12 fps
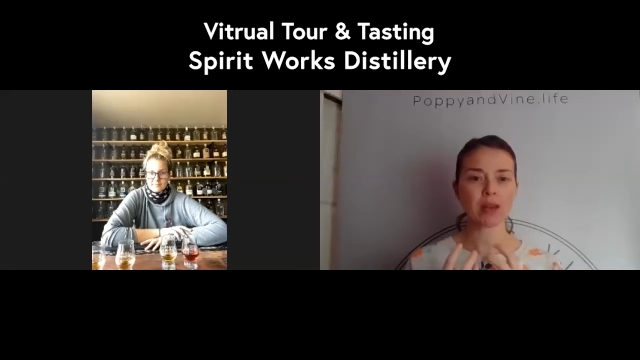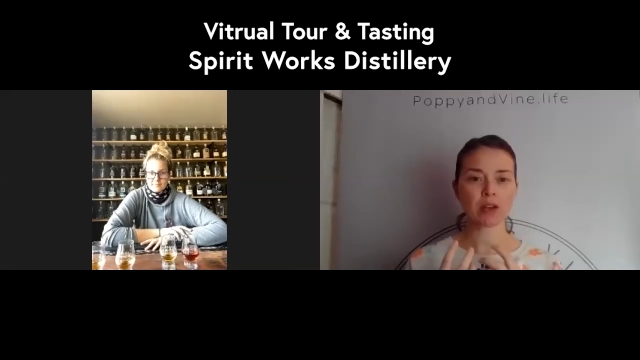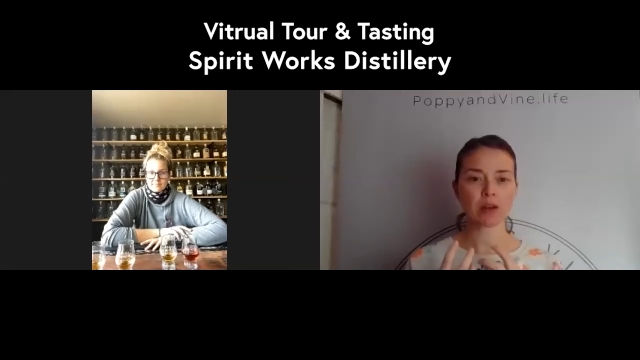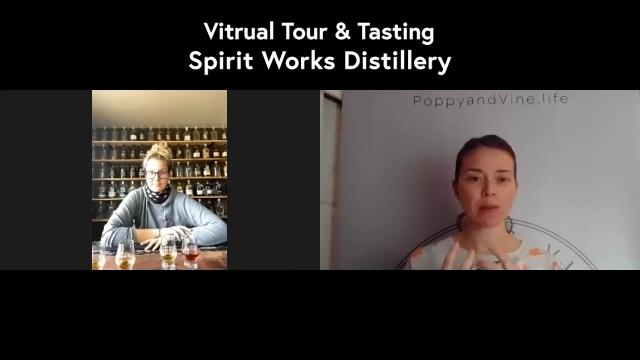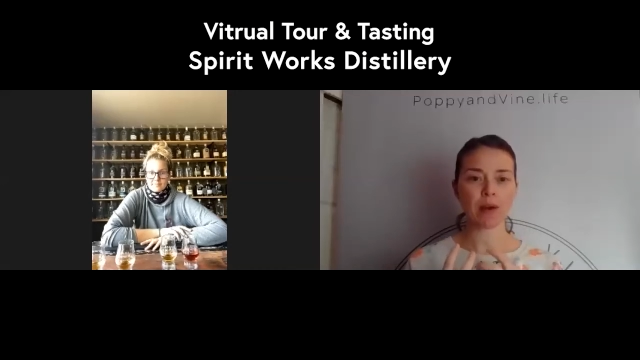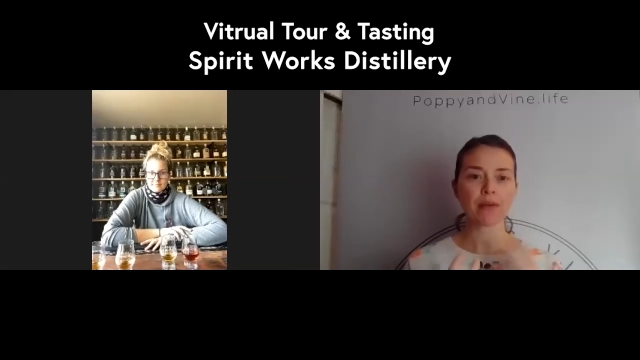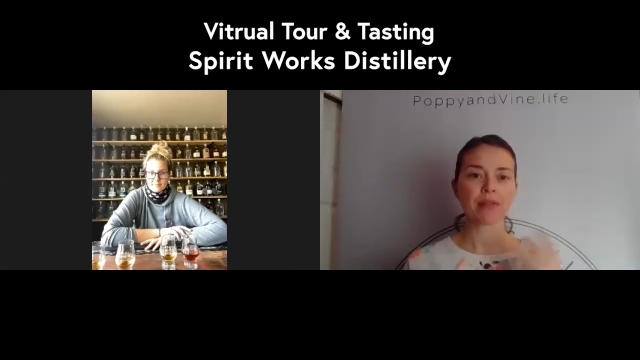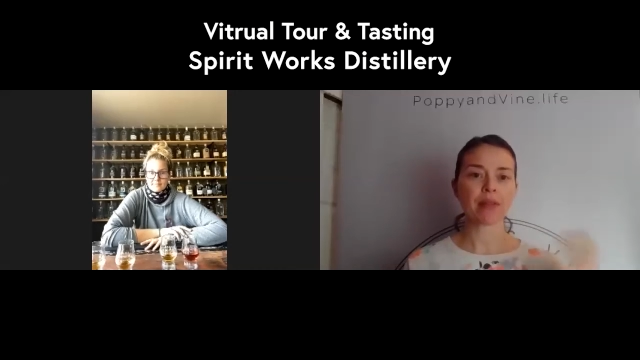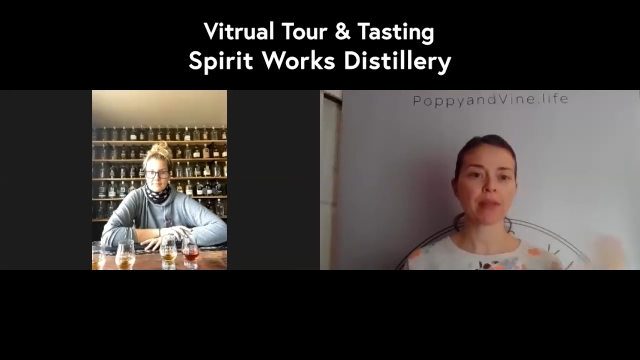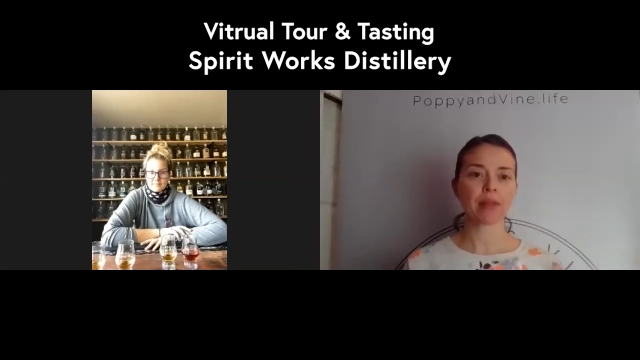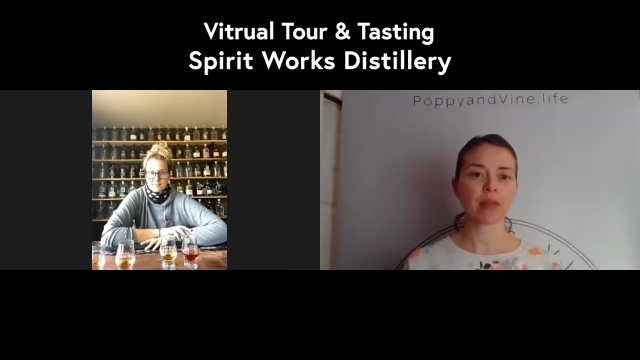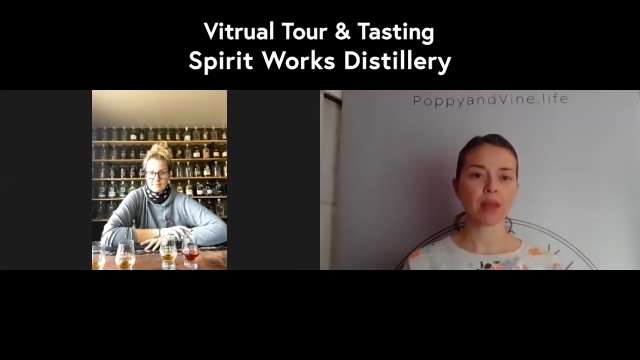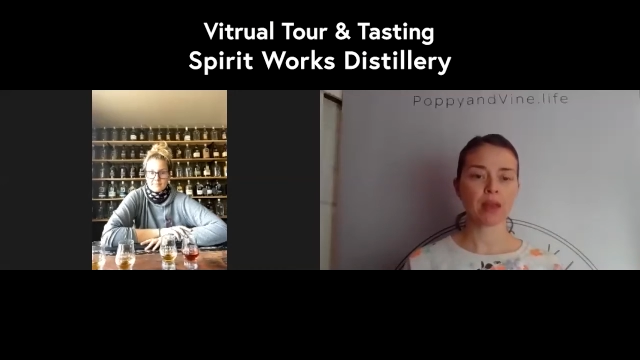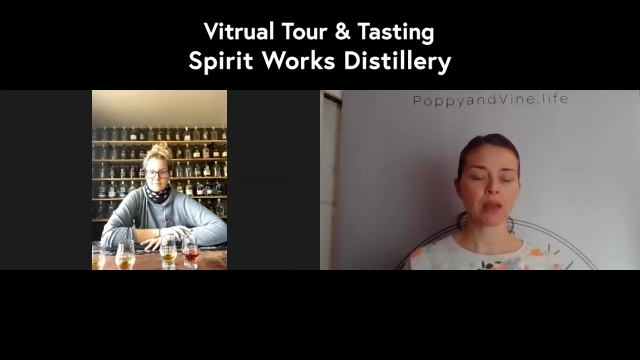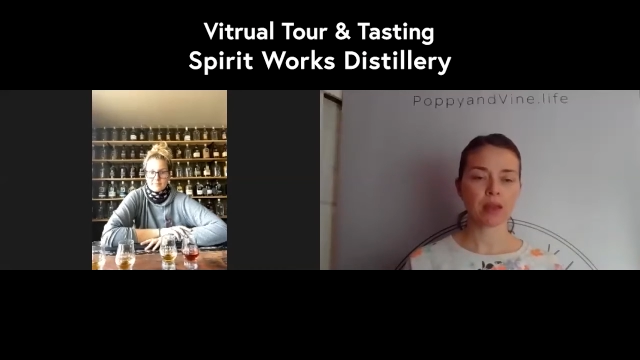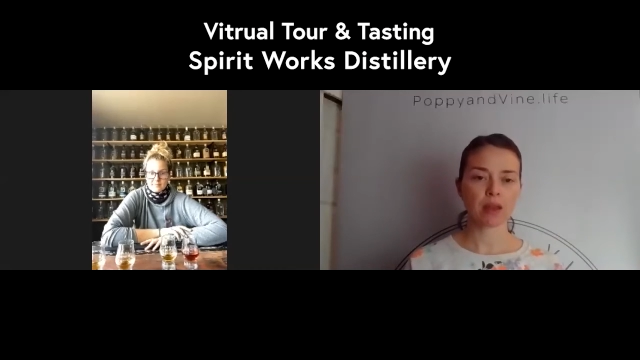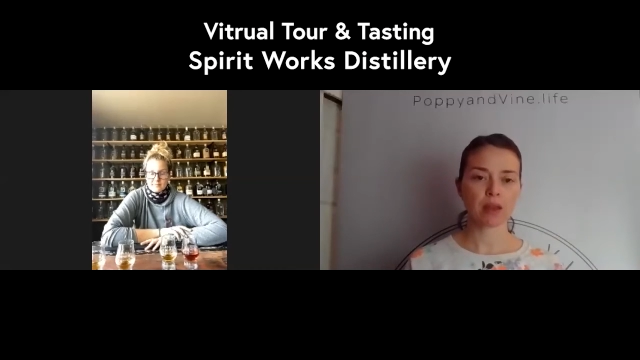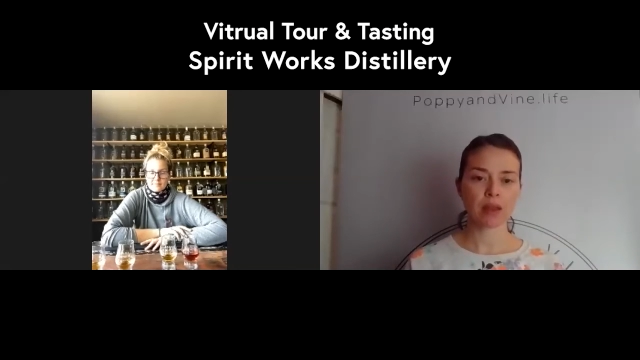in your mouth than
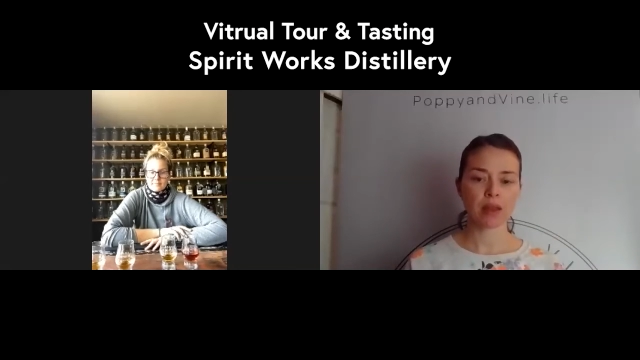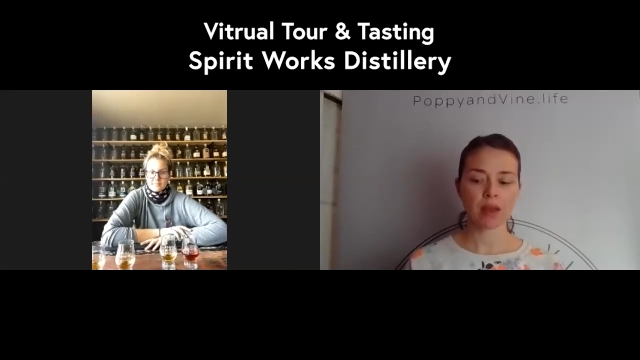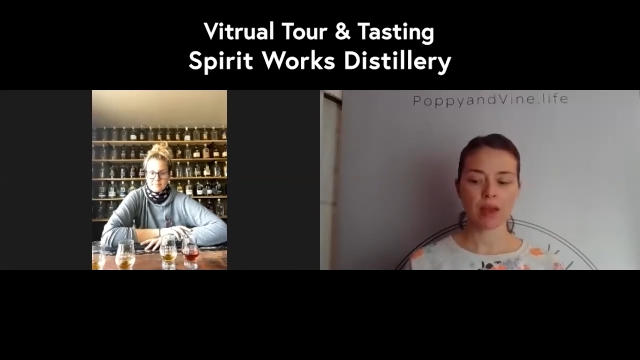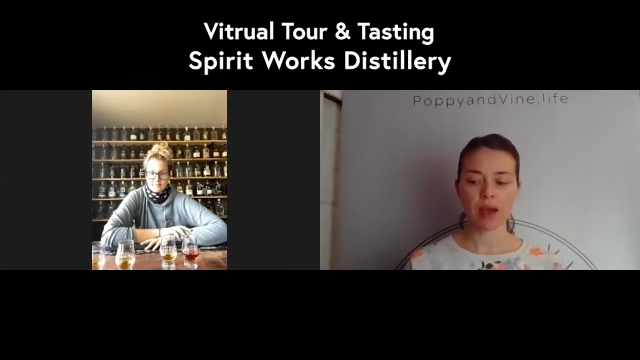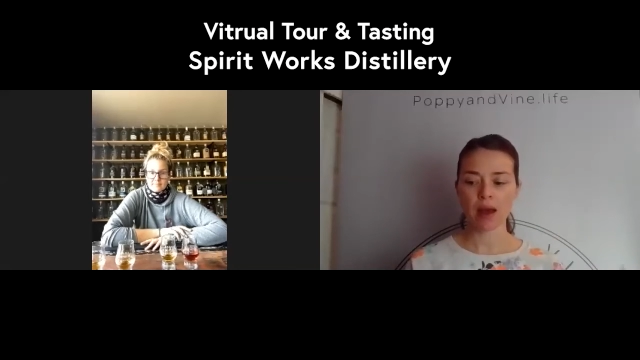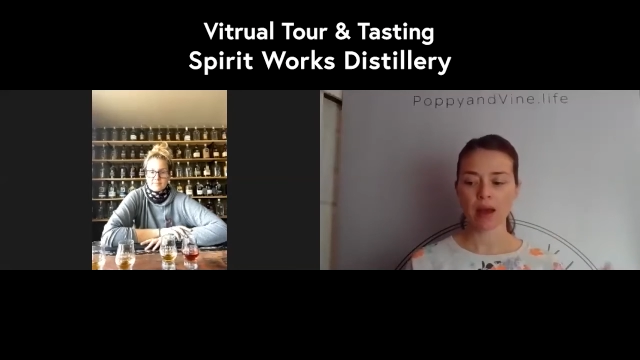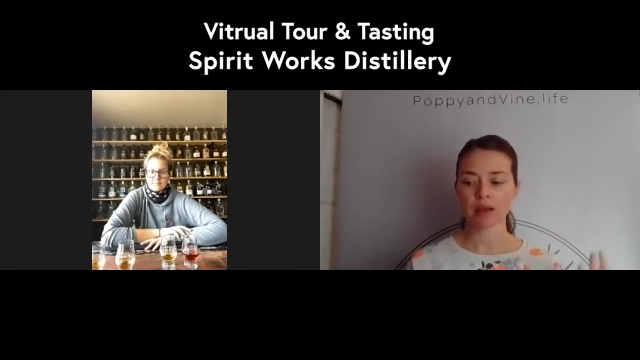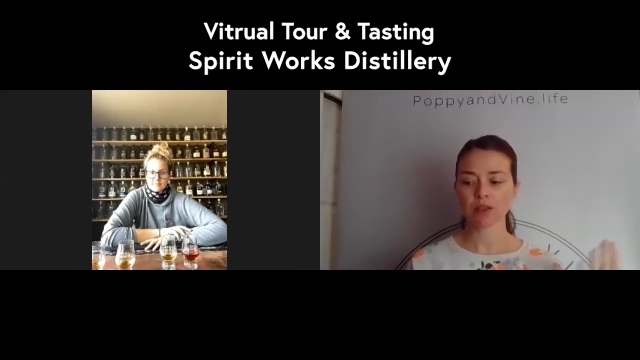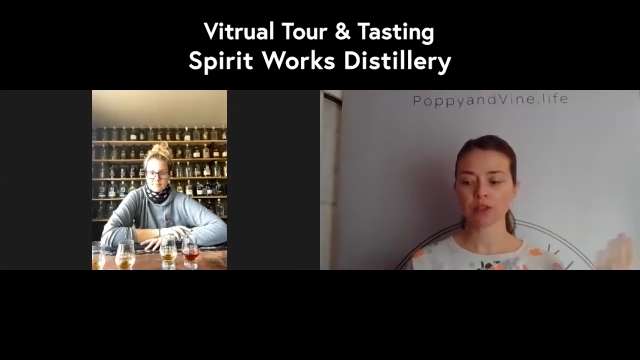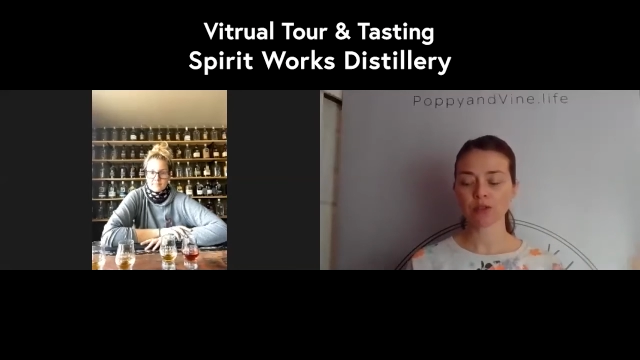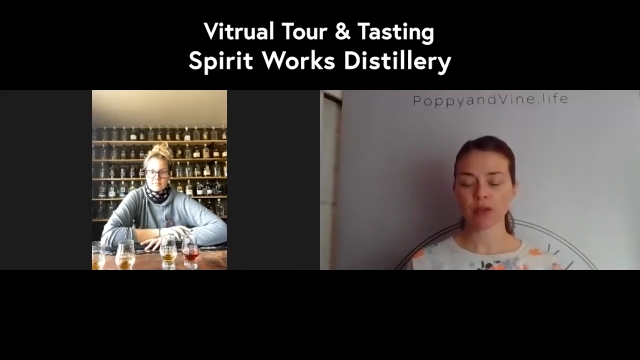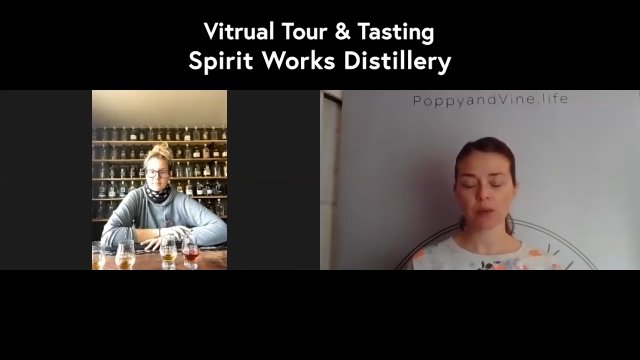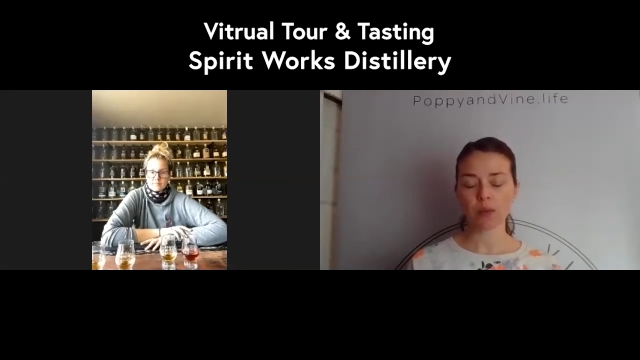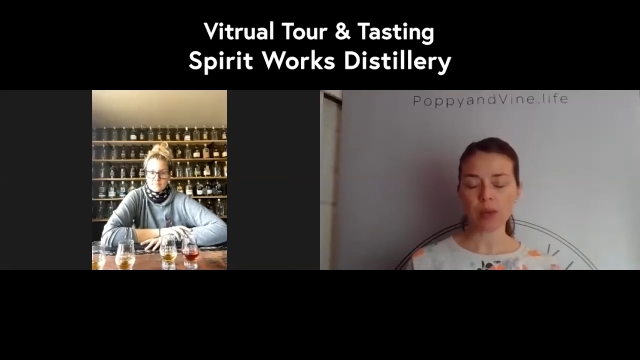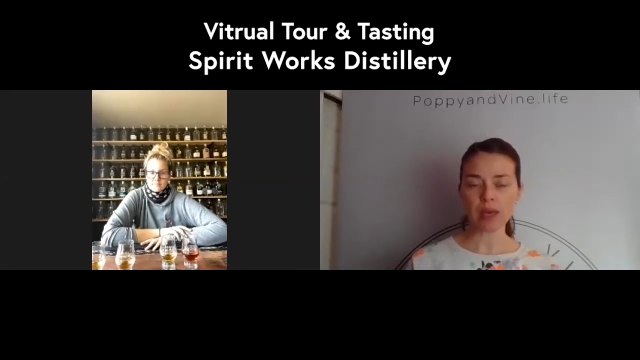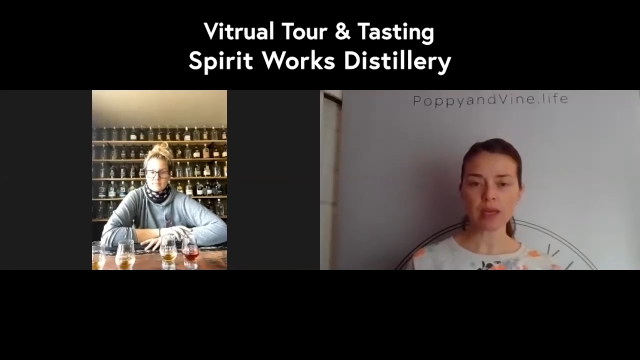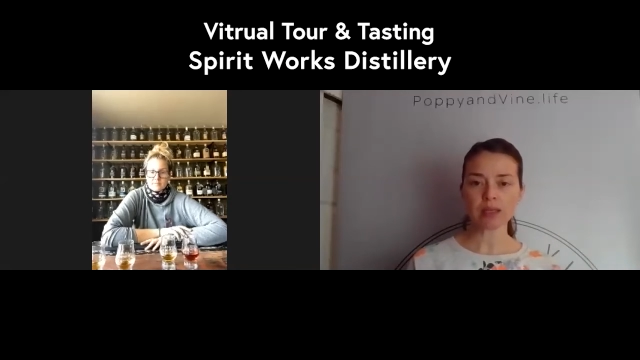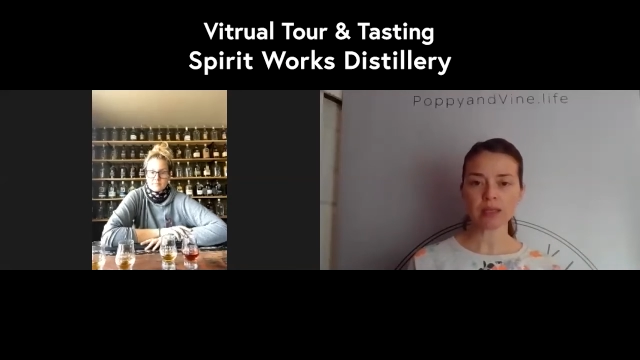the straight
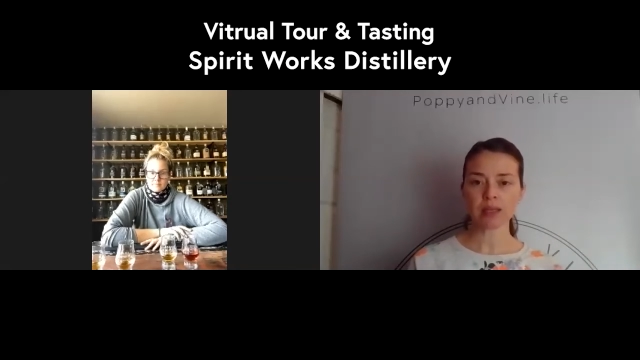wheat.